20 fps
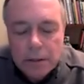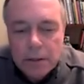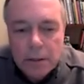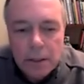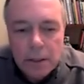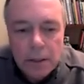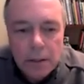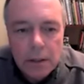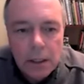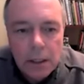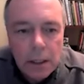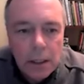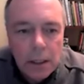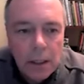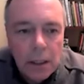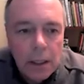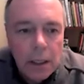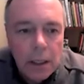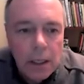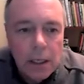And
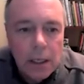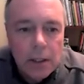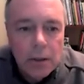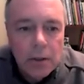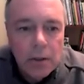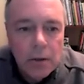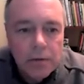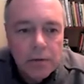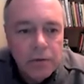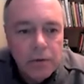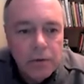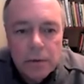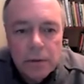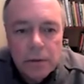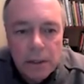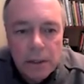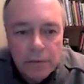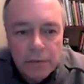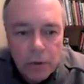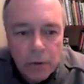you
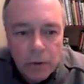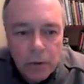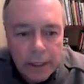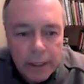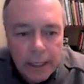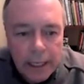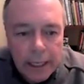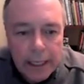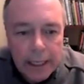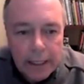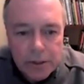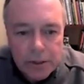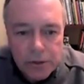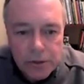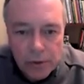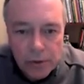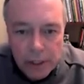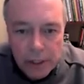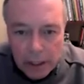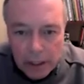have the organic
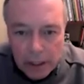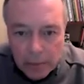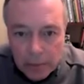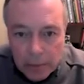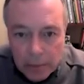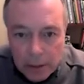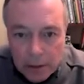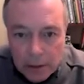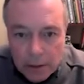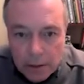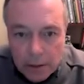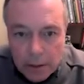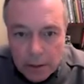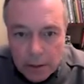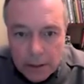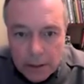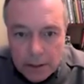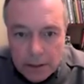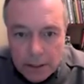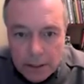stream
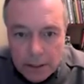and